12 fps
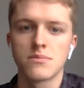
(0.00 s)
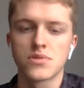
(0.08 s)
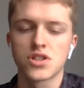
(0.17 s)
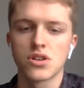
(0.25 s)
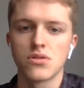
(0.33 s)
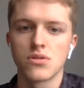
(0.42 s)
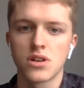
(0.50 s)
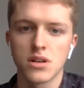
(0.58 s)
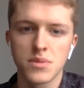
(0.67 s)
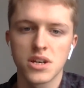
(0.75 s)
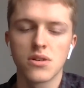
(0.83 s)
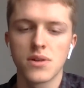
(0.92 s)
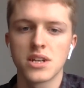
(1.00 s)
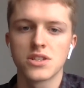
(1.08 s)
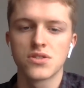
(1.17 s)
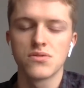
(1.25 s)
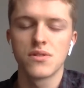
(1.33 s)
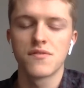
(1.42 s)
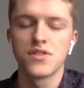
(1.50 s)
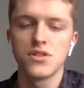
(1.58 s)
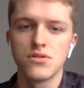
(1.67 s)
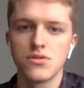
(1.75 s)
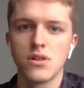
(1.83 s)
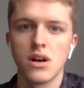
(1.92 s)
So going to be going into a
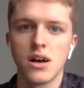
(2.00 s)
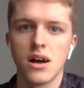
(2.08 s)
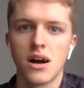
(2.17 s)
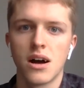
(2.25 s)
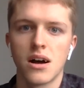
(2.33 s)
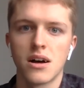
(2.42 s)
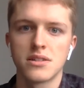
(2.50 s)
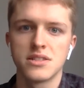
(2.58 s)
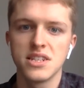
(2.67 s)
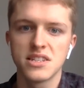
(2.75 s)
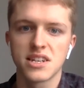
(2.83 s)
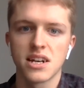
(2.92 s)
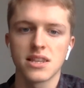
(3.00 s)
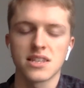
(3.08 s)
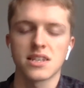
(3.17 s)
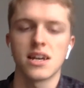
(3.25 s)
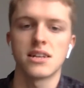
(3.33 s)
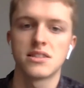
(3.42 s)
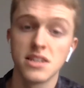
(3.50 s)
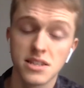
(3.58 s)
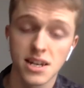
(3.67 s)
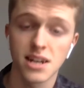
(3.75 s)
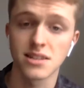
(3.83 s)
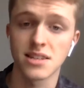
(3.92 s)
few
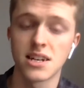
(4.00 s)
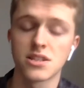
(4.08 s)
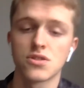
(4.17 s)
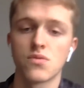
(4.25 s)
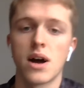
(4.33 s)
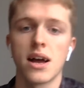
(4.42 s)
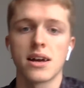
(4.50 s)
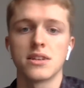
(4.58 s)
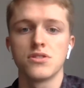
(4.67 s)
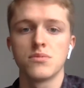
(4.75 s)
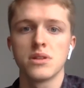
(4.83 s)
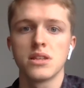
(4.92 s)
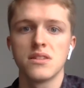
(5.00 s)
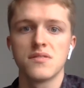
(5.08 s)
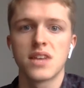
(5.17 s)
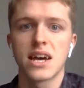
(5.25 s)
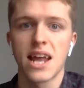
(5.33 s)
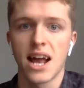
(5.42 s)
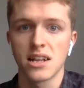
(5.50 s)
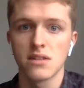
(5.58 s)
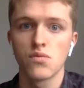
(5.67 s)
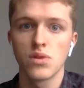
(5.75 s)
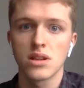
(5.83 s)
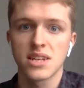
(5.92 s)
details as to why I do believe that
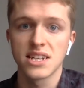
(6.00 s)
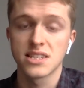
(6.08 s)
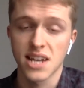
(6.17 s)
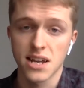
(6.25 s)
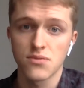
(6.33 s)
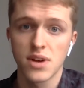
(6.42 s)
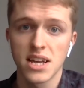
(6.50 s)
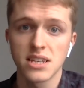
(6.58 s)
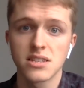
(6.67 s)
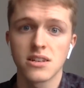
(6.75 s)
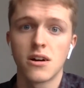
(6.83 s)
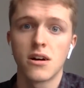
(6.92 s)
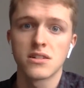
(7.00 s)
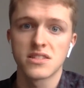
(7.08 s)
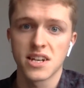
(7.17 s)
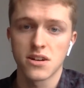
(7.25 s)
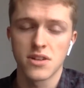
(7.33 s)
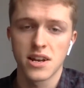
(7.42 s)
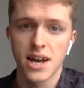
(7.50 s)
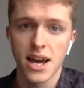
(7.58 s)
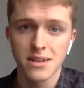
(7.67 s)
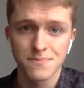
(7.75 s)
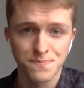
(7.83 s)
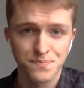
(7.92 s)
Allen will get his hand raised on Saturday
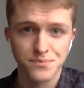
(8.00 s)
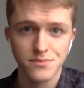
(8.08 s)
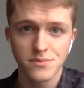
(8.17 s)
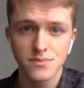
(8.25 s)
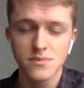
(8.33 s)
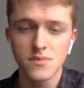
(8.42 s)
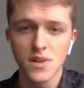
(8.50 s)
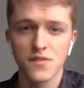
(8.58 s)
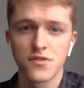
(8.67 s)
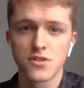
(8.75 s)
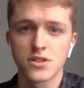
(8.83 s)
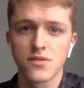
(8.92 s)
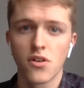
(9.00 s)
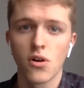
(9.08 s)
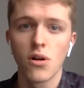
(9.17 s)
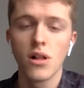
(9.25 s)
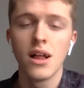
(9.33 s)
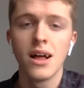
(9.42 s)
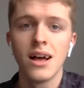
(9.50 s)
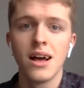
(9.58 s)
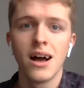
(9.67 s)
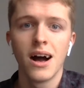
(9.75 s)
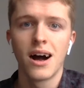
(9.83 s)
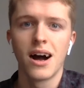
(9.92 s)
night. First of all,
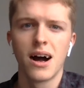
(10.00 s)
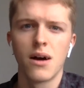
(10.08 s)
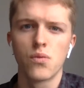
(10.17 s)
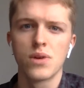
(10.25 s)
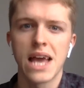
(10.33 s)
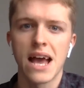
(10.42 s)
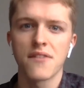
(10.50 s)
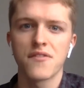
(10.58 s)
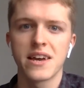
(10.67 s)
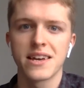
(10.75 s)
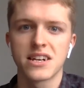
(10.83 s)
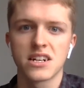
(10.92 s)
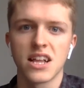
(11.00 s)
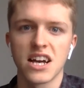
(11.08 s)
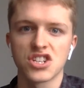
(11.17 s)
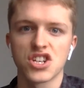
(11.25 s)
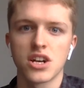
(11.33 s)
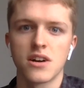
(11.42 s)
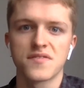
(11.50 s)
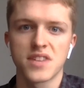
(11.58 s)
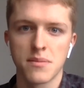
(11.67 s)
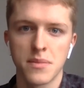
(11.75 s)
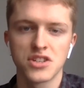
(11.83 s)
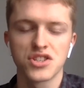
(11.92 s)
we have a clashing of
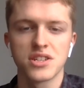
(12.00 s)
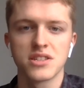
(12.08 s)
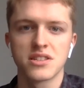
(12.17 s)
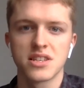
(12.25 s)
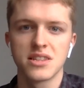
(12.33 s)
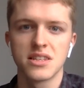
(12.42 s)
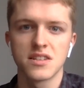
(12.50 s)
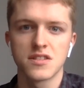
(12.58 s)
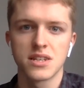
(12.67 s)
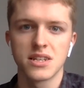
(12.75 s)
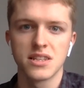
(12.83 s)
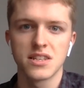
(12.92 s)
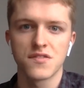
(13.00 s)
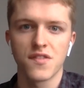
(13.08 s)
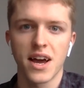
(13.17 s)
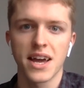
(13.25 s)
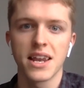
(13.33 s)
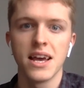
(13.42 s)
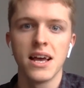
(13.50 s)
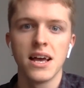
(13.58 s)
dimensions in this fight.